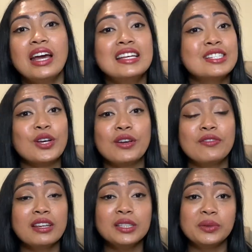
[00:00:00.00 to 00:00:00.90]
So if you
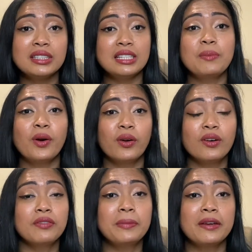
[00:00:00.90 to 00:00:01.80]
guys want to see more
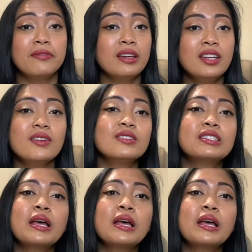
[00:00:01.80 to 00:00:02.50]
of my videos,